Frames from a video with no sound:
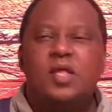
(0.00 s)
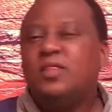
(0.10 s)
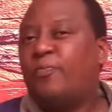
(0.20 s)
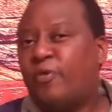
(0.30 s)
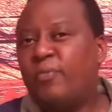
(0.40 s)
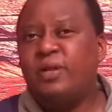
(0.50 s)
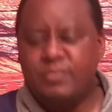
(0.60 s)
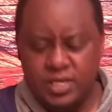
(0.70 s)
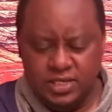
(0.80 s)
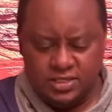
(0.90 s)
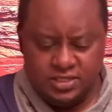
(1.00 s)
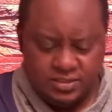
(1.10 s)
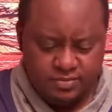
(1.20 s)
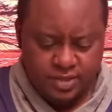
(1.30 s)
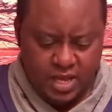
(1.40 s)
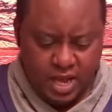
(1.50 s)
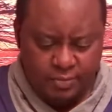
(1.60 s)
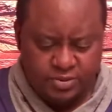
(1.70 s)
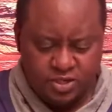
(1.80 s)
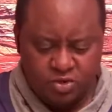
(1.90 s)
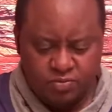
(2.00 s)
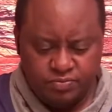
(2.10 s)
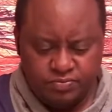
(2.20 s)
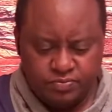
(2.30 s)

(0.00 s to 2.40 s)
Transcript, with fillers: The problem is Absalom.